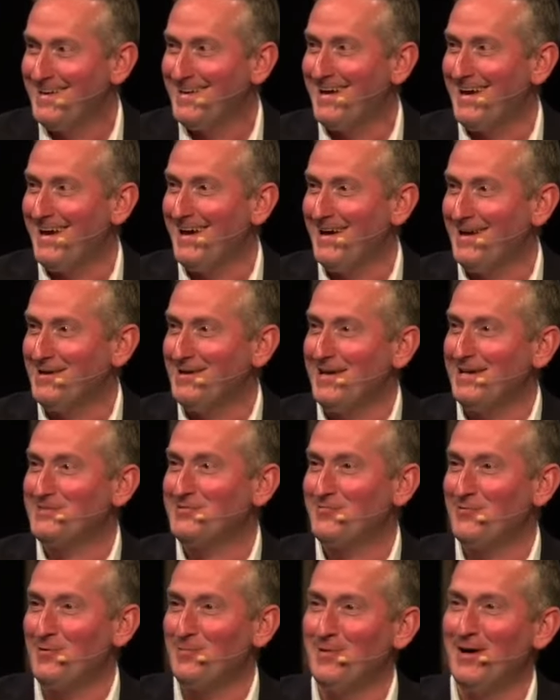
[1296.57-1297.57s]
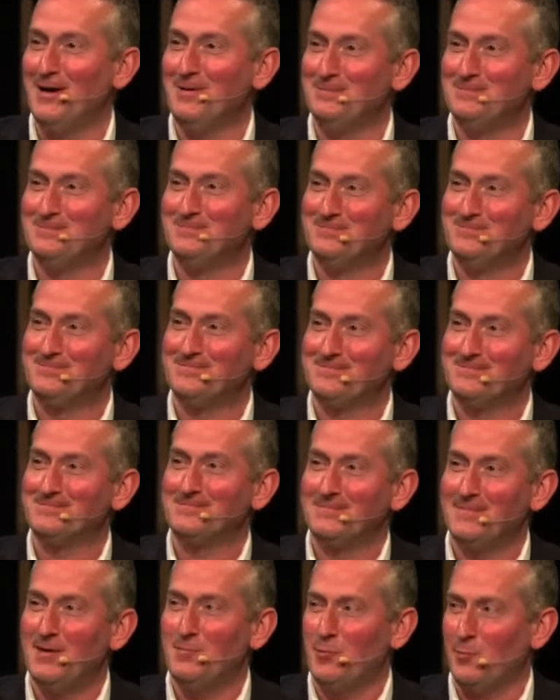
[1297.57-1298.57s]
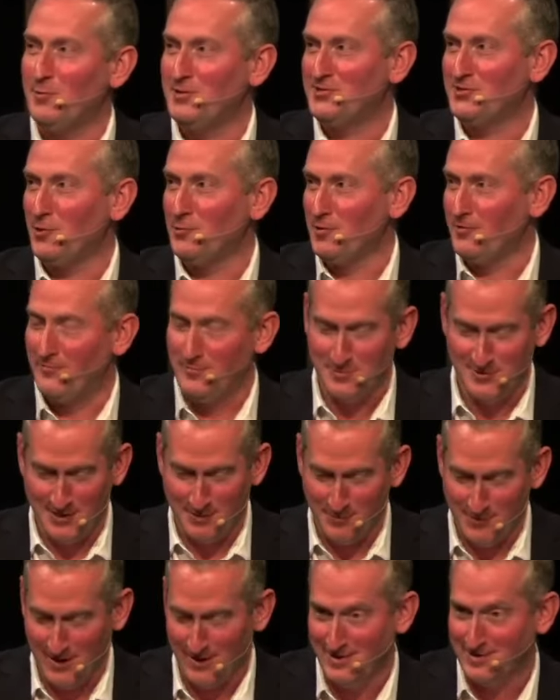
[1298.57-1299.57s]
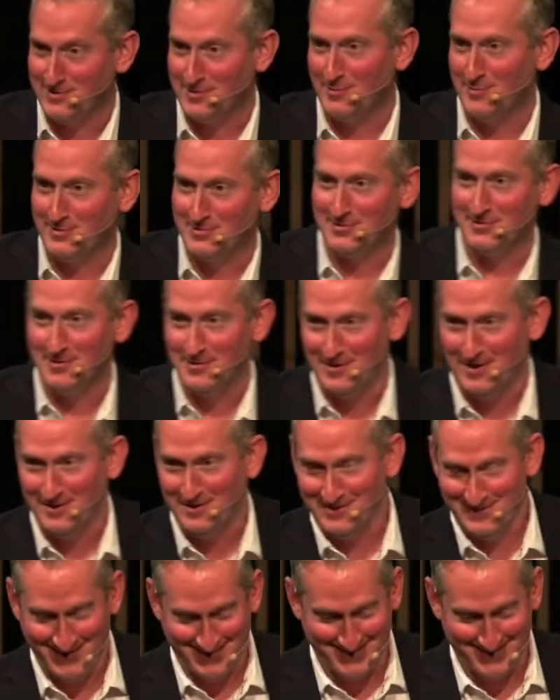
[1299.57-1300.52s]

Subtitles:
It's from, he probably stole it from Tim Keller, so it's, you know.